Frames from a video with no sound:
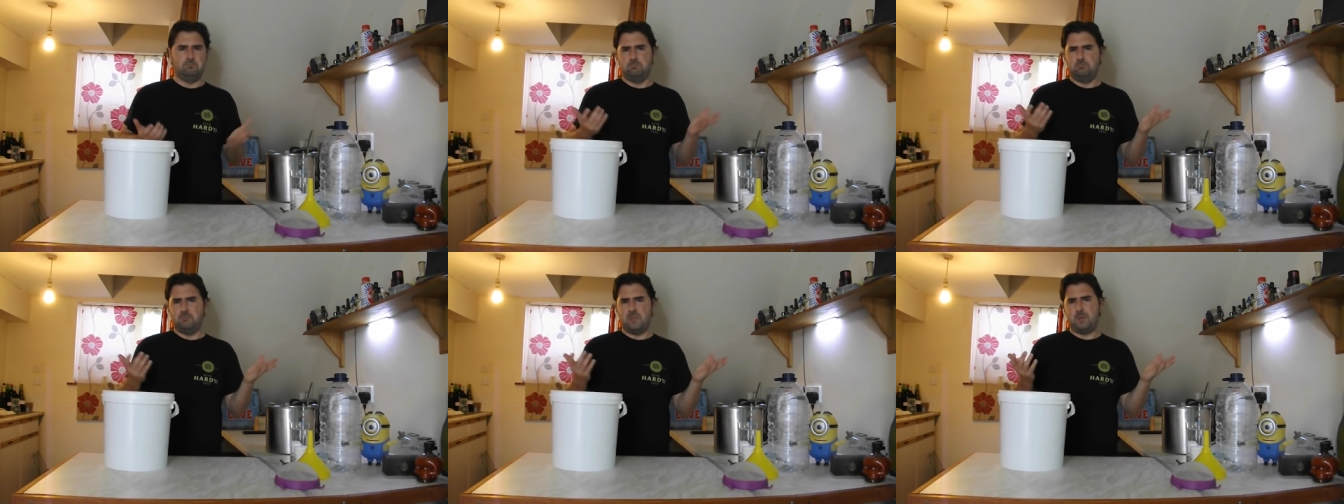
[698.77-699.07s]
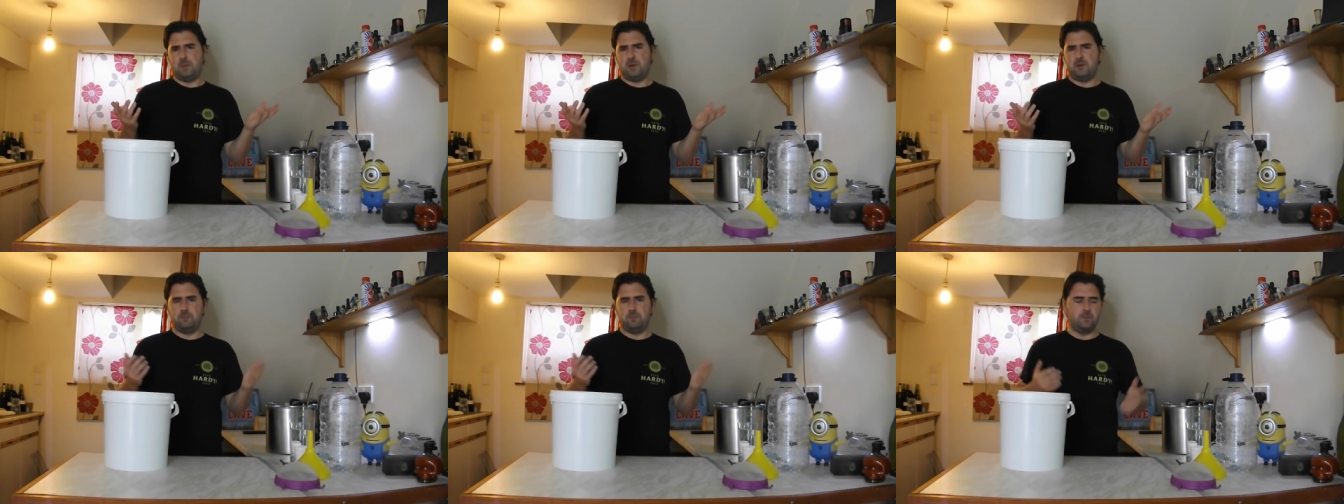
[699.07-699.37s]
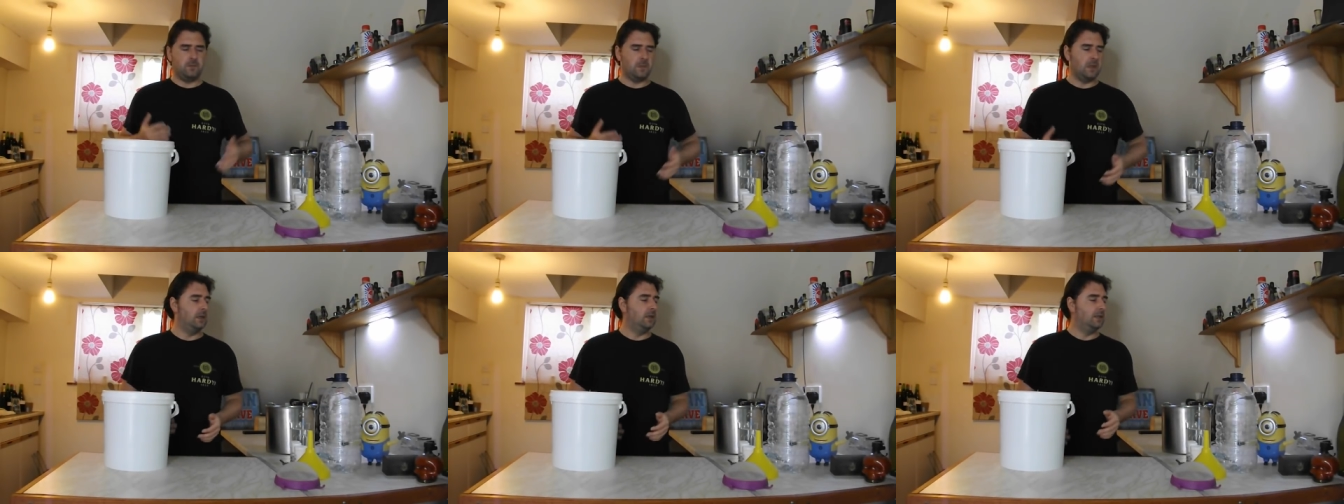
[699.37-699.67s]
Maybe.
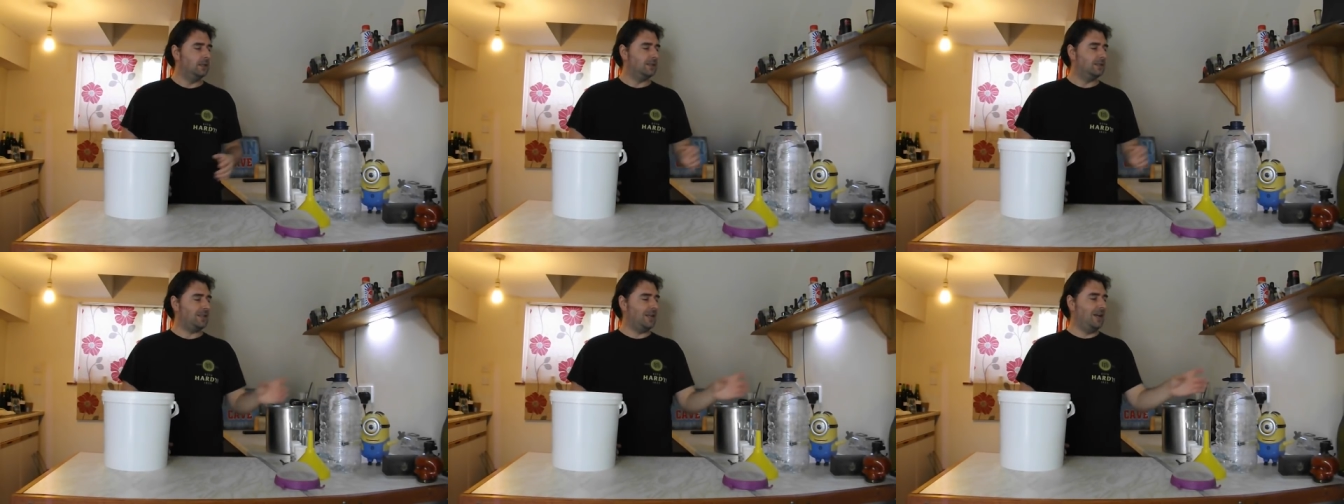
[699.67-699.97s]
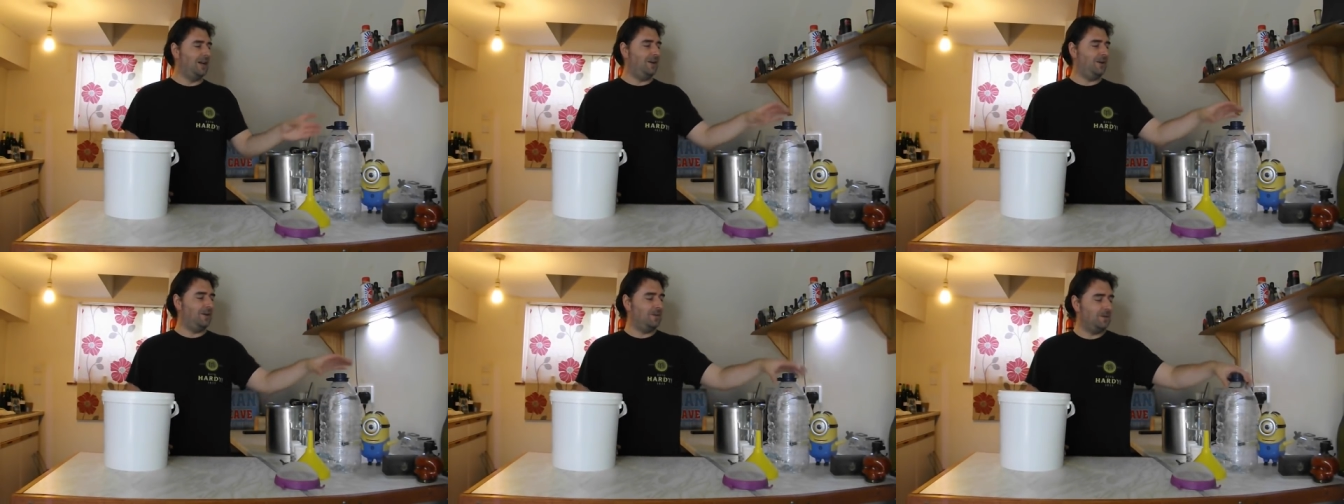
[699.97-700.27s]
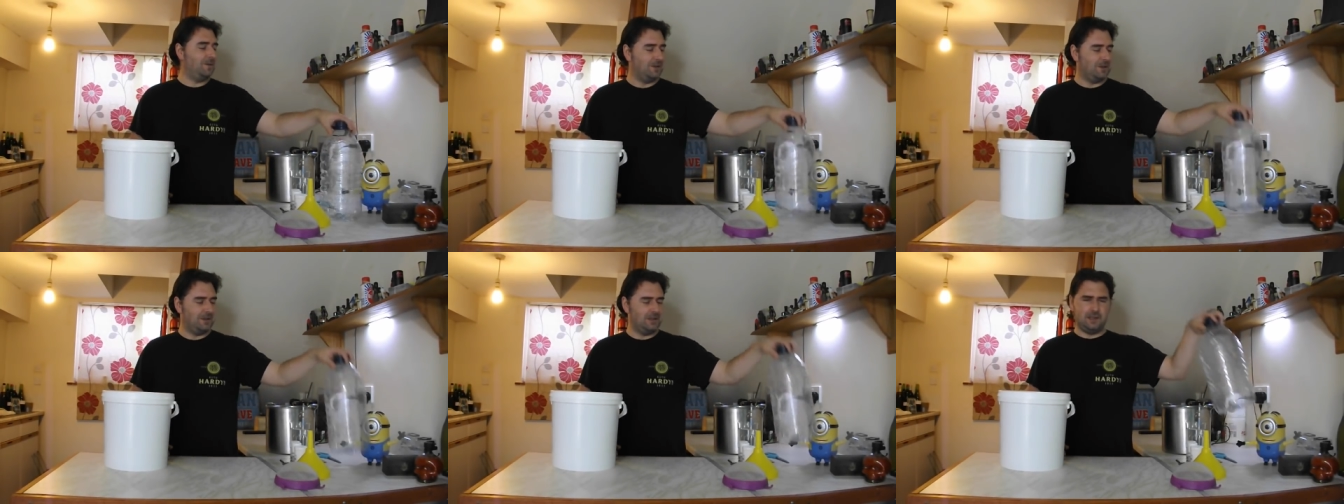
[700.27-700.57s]

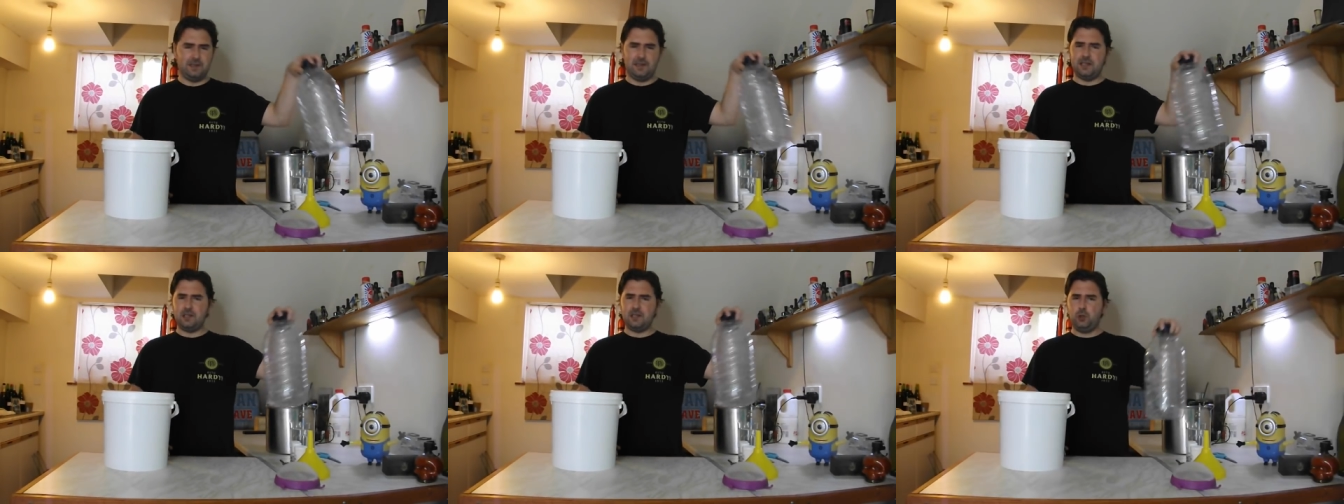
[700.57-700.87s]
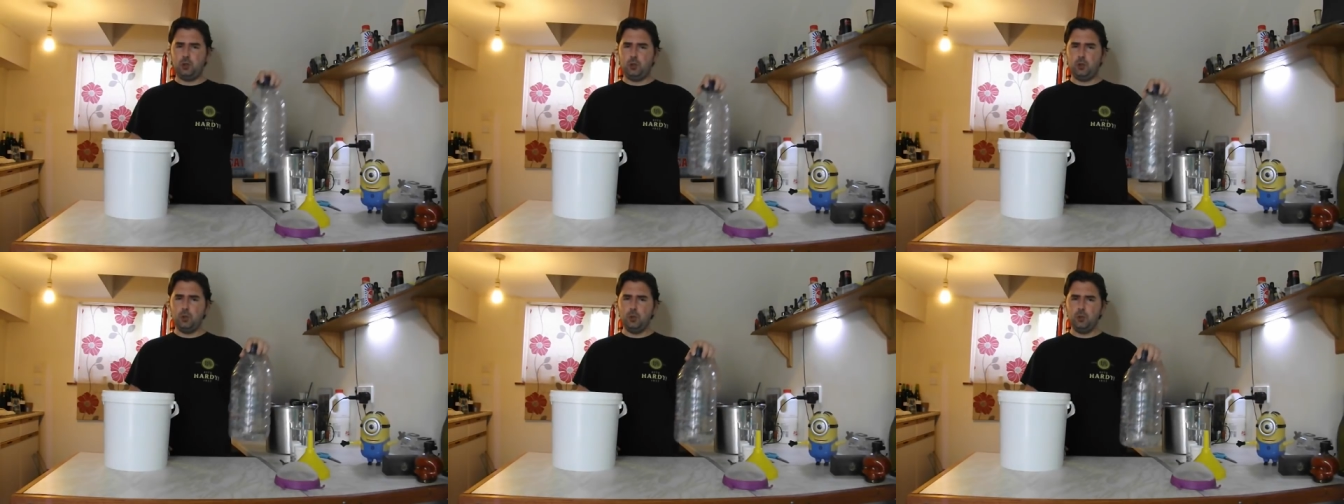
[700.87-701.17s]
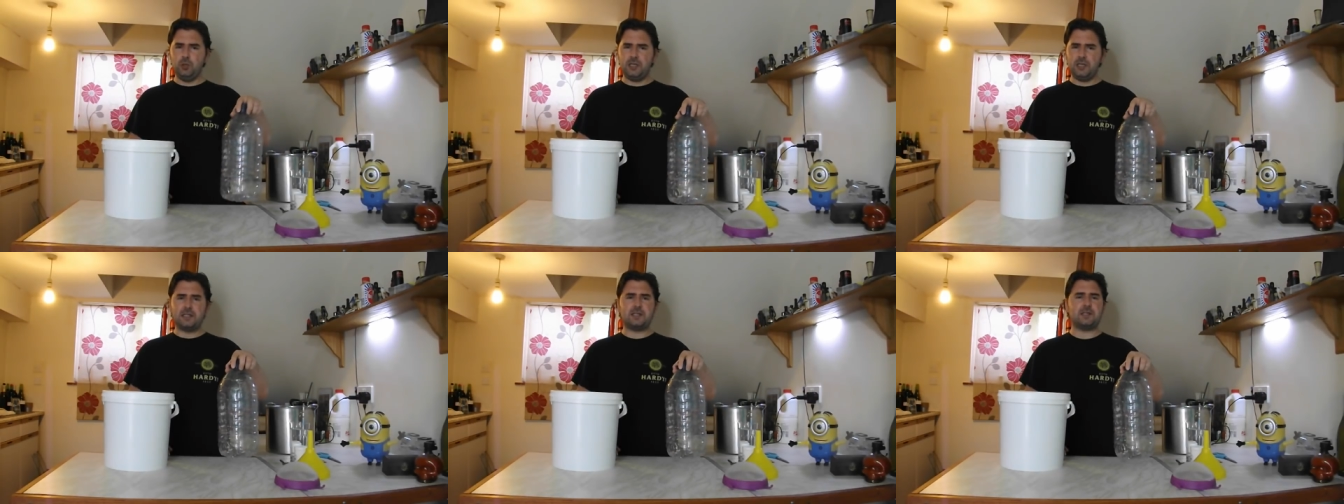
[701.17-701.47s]
So, let's
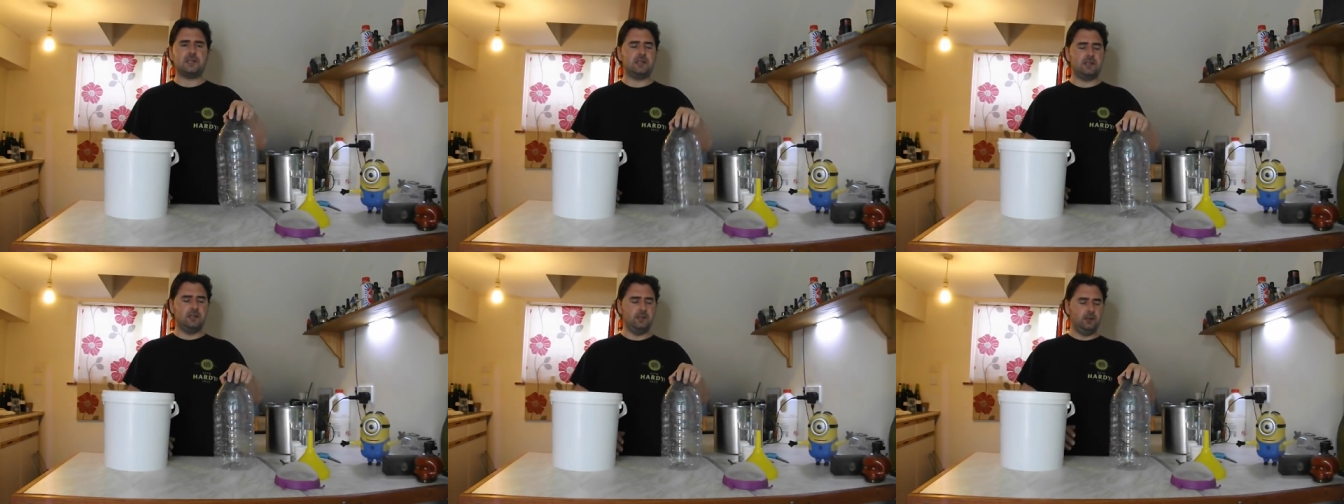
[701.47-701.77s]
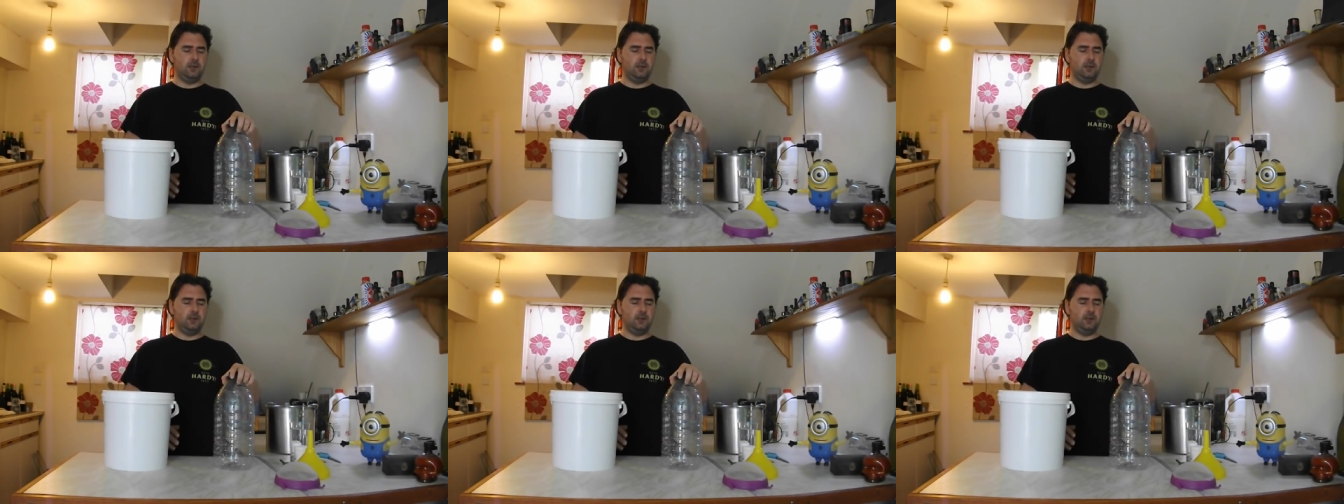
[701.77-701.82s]
do this!